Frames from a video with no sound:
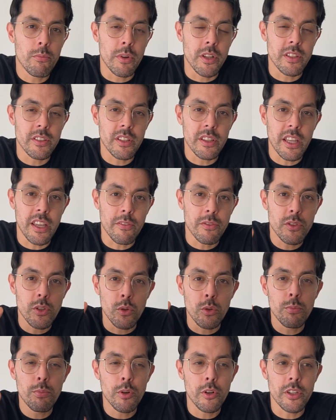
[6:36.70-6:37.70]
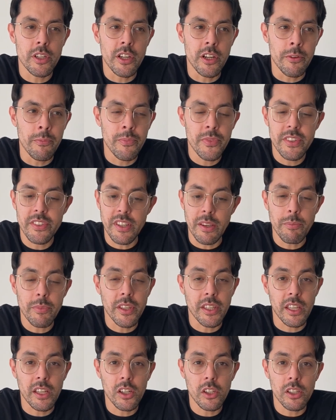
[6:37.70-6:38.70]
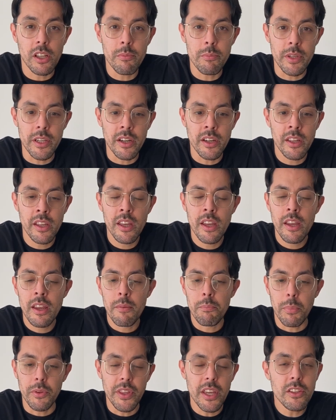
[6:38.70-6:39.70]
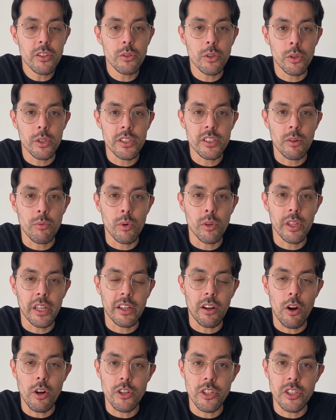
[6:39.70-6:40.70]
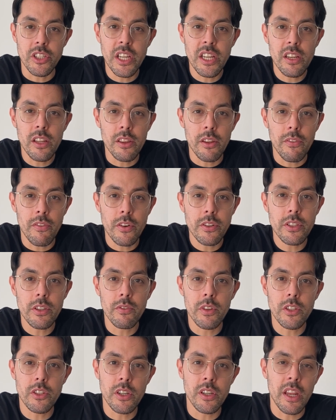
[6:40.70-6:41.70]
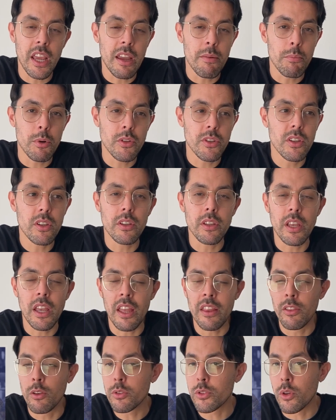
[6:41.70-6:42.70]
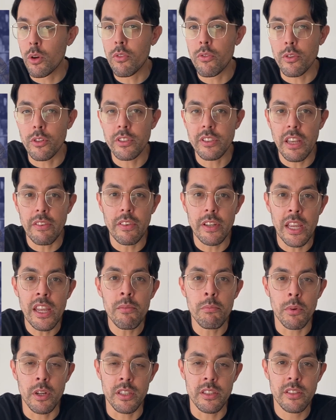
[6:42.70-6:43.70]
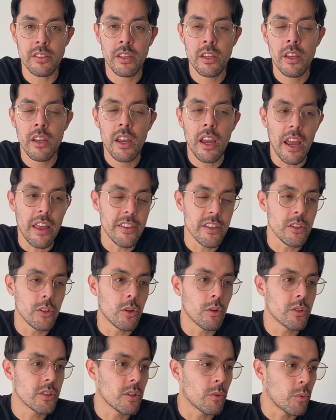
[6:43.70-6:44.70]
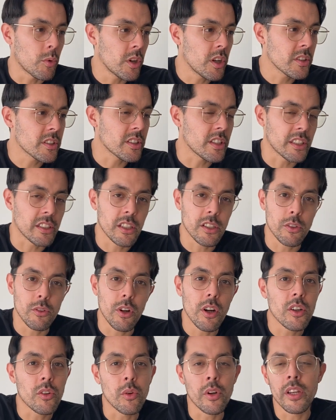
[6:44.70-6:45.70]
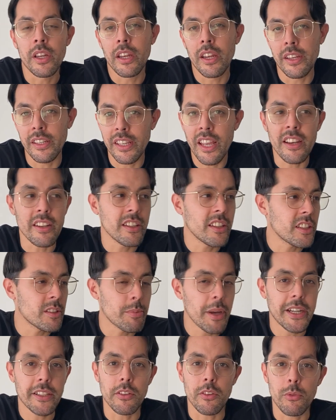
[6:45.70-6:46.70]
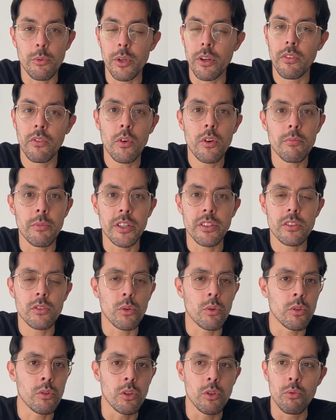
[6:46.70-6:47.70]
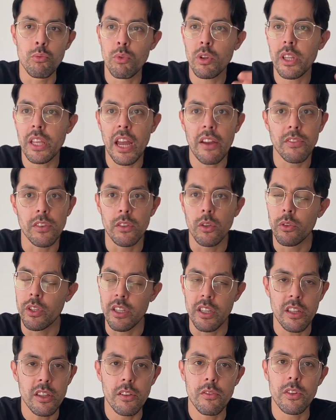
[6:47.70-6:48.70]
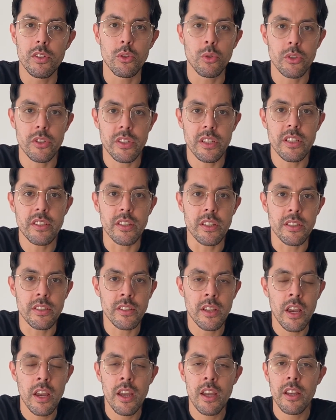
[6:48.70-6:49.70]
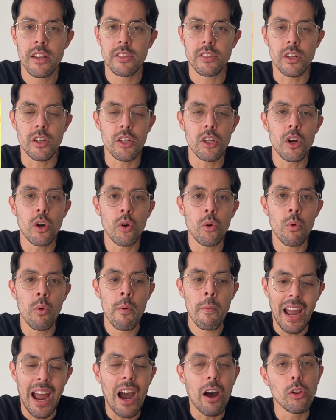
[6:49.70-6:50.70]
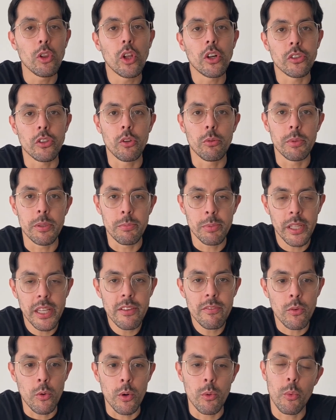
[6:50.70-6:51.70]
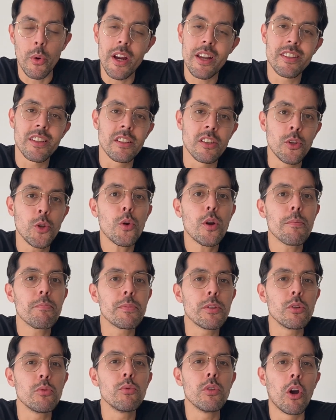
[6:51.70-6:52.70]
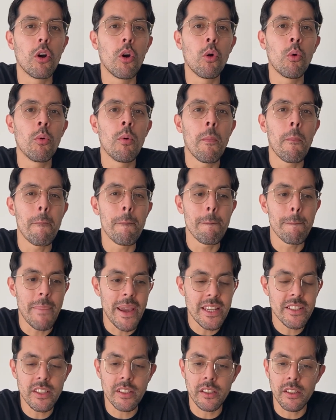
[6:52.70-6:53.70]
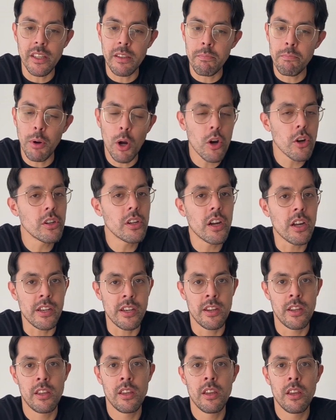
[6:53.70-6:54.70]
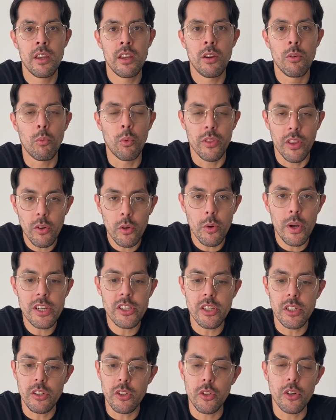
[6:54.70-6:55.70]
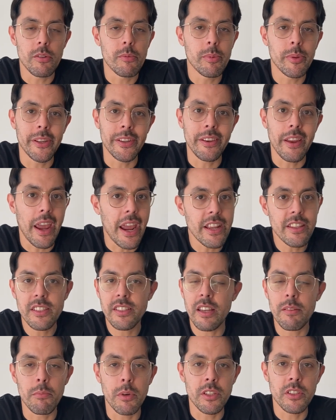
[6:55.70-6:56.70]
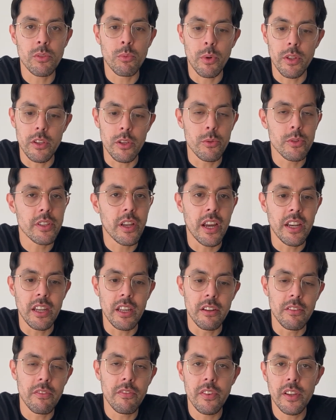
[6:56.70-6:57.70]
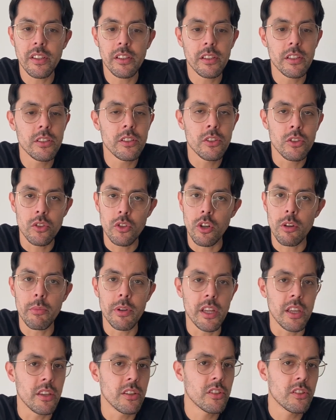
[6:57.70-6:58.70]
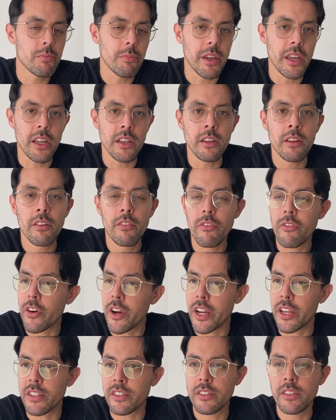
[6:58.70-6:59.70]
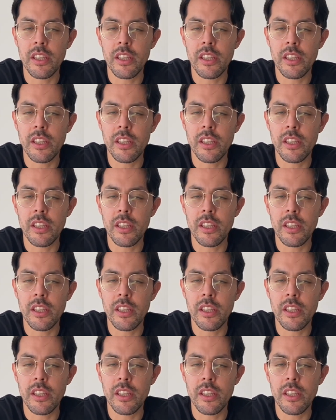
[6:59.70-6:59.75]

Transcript: months and they have 2 per year. Same thing in Colombia. But then you go to somewhere like Argentina in the 1st division, and Brazil, and those go for 7-8 months. And then you go somewhere else like Nicaragua, and again, it's back to 3 or 4 months. So you really have to know the individual seasons to know how long you'll be playing for. Whereas in Europe, you know, basically bar none, without question, you're gonna be playing 8 to 10 months, whether you sign in Finland, Germany, Spain, France,